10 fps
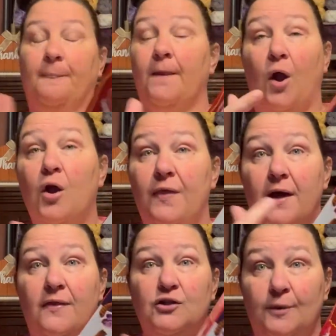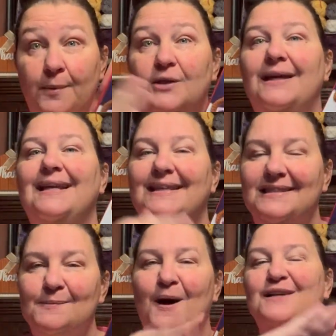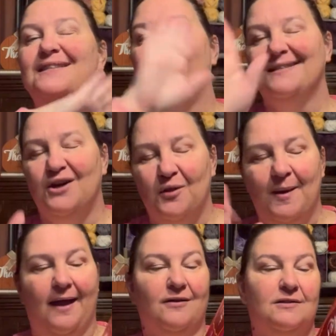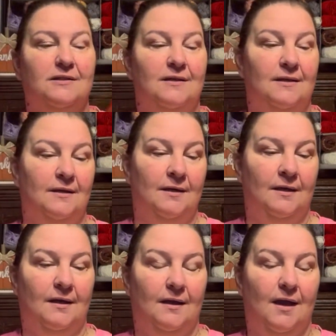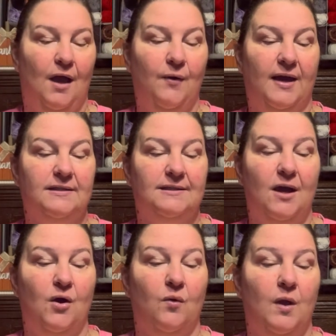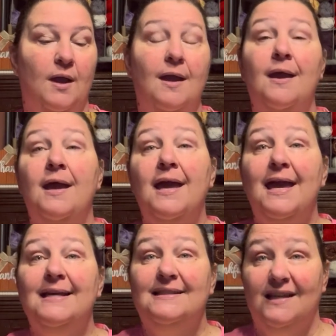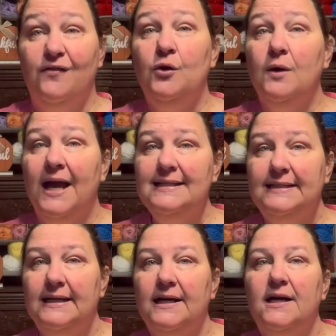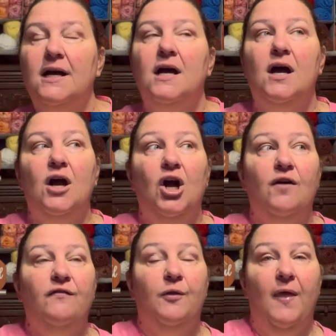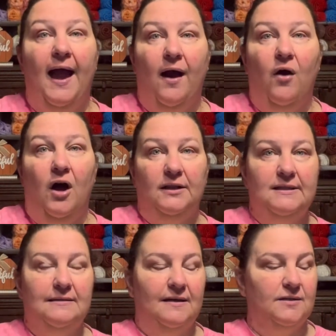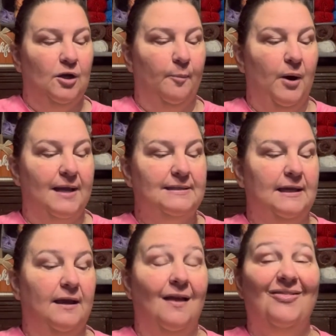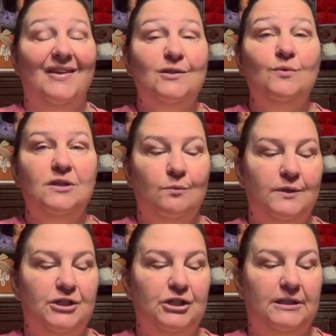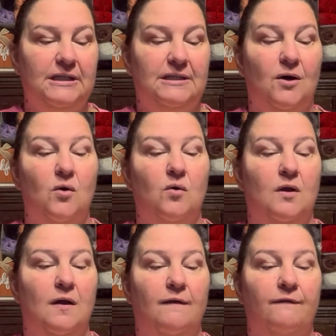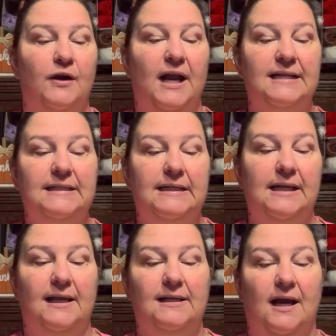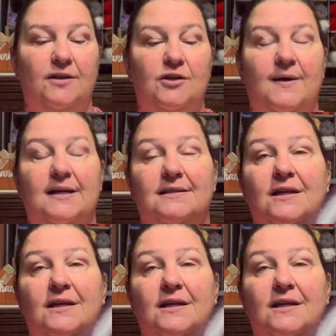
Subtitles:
Or there's a booklet in this box that has all the patterns. Okay, so to give you an idea of how Ollie's does their pricing, this was originally sold for $19.99 US,